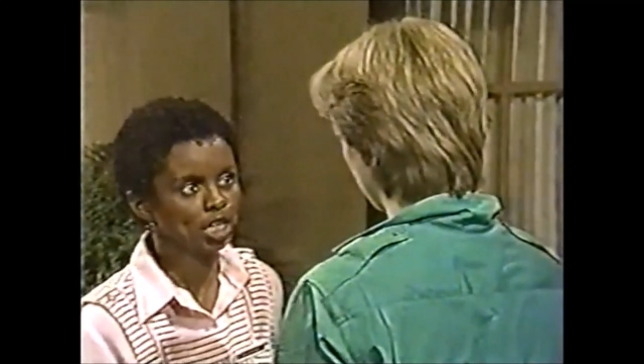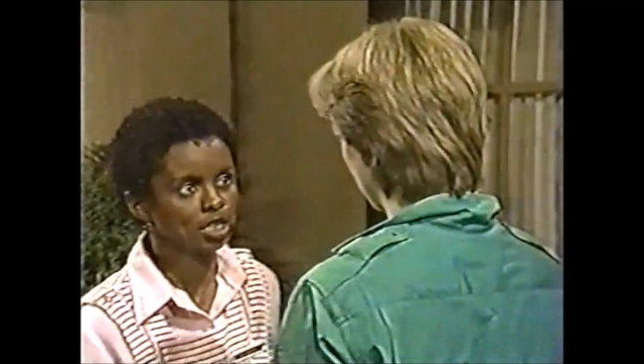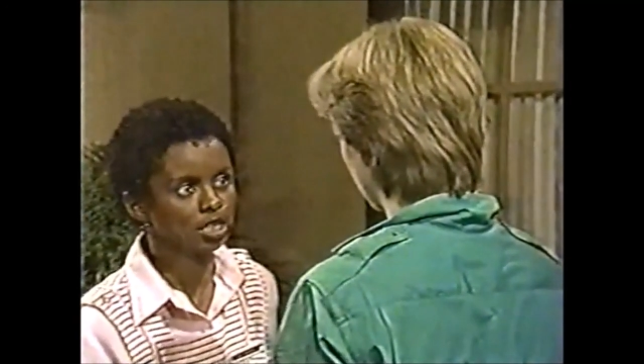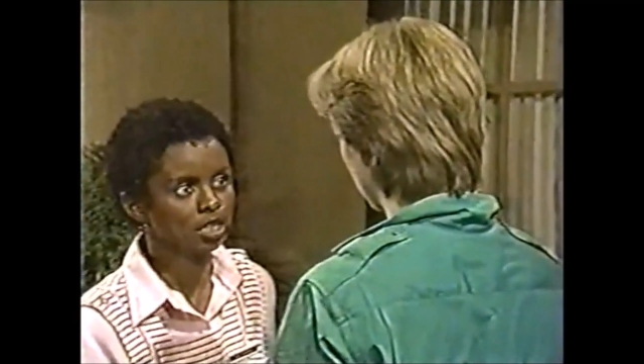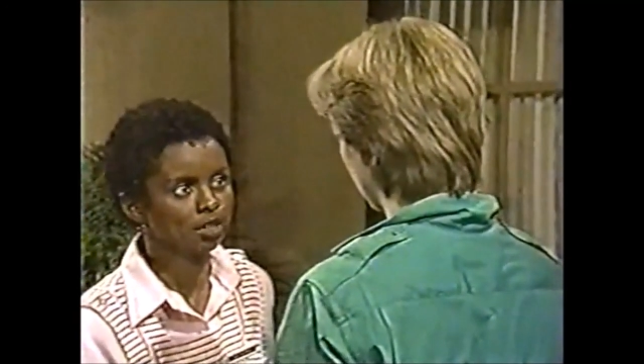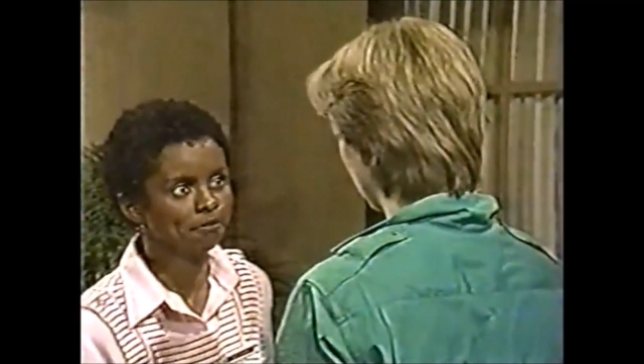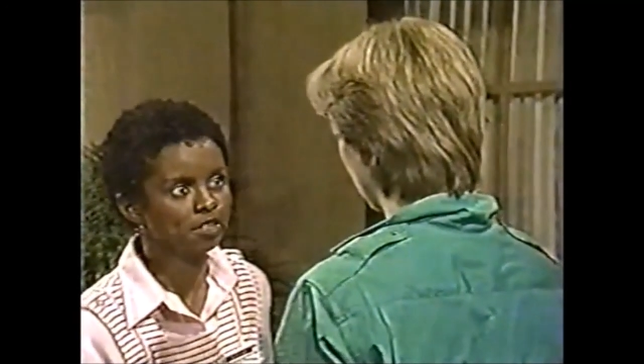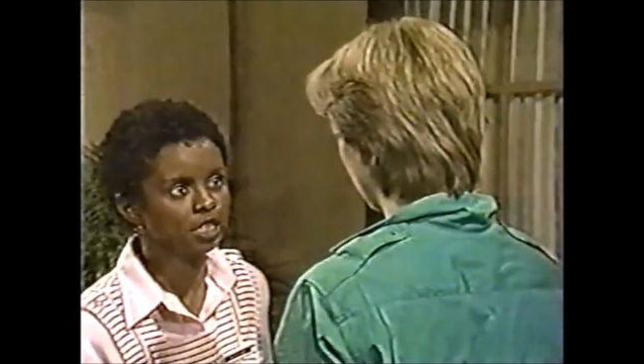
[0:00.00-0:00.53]

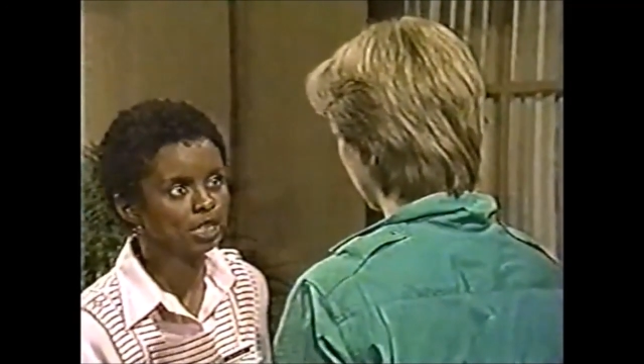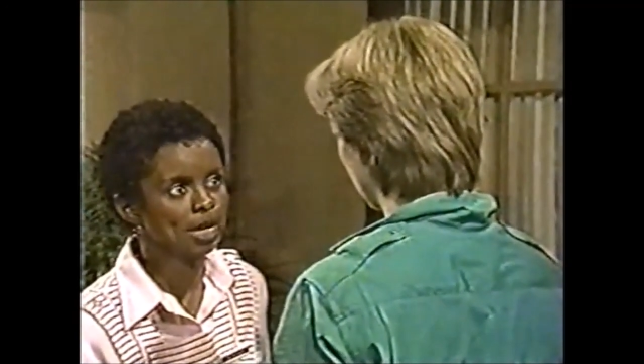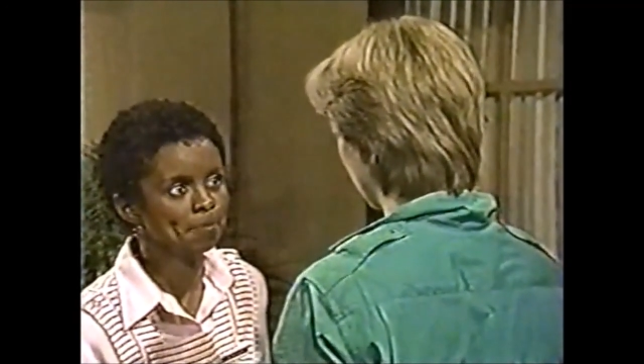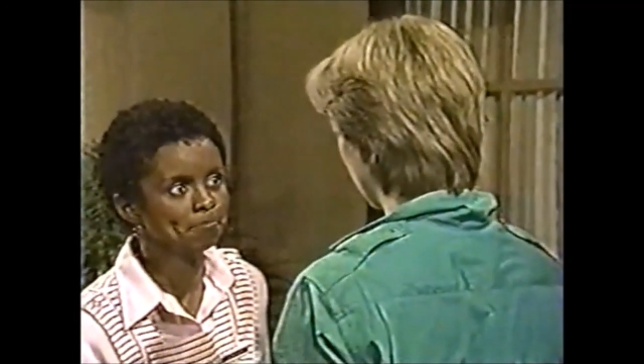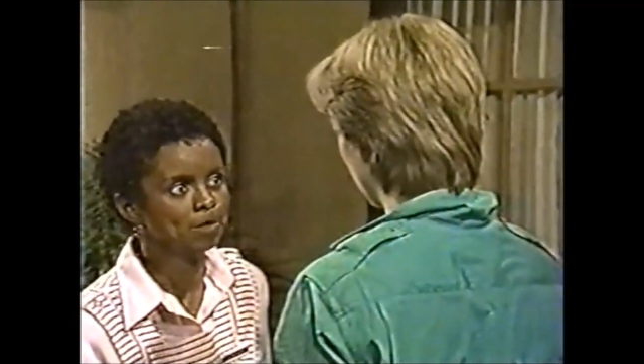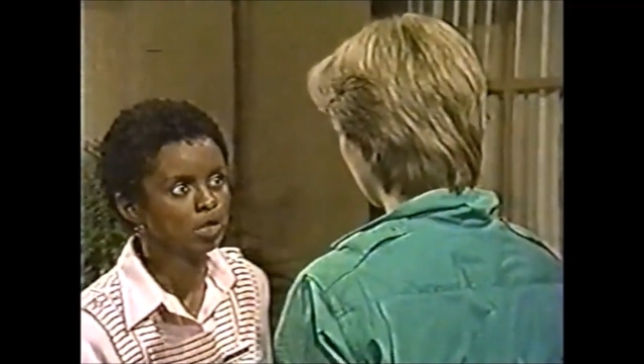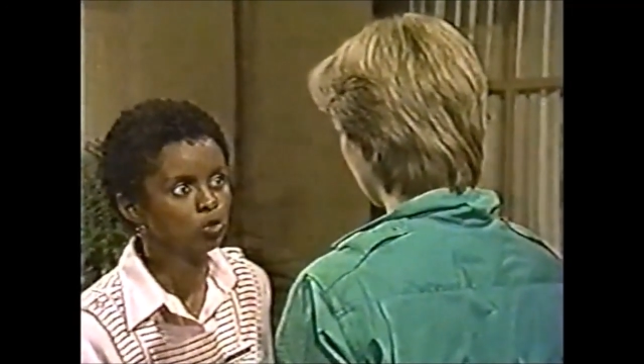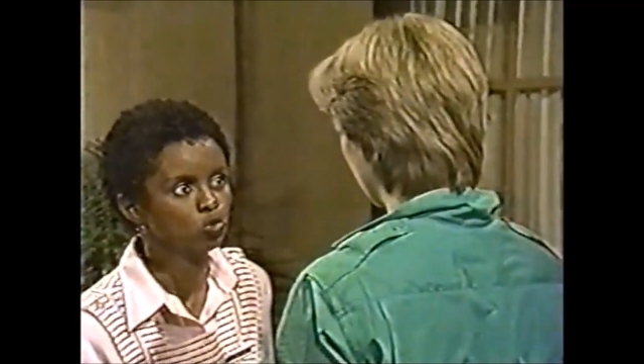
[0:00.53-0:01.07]
Jesse of
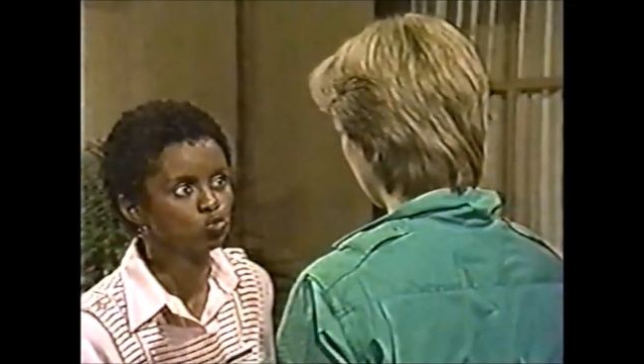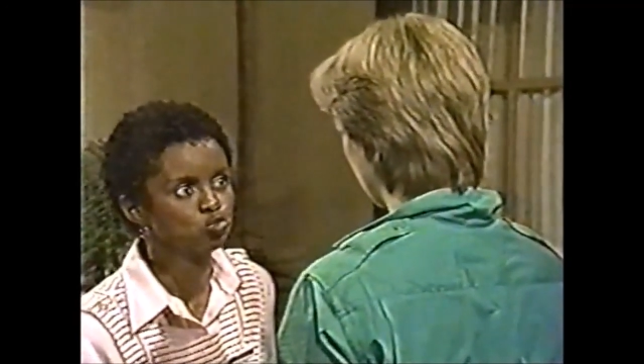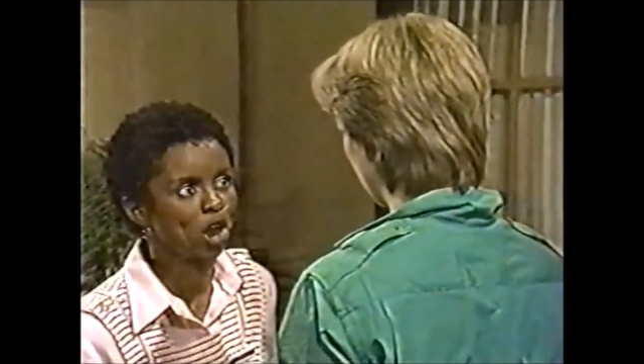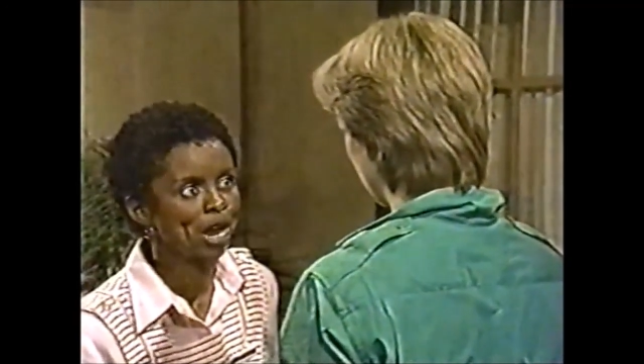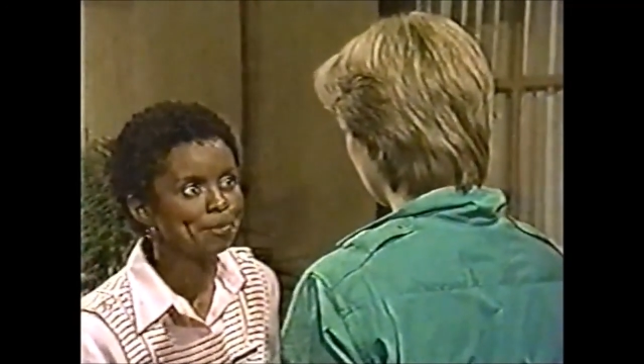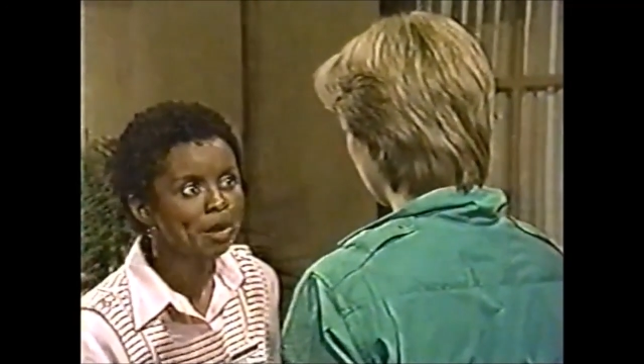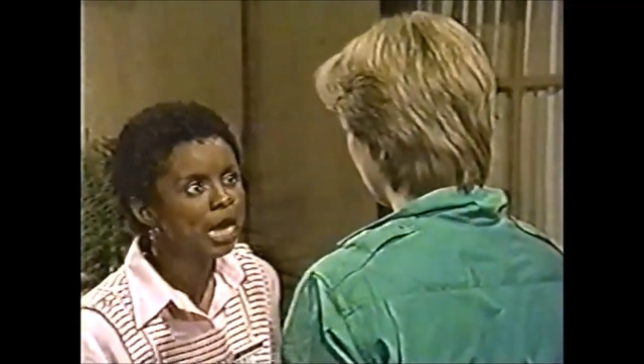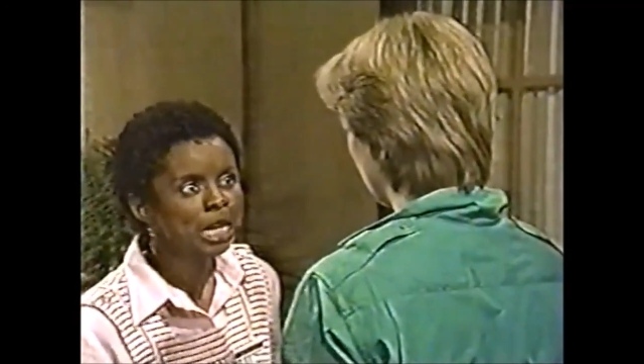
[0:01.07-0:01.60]
attempted
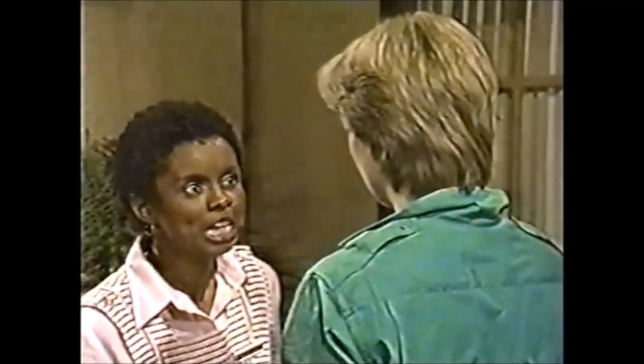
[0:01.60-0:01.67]
rape.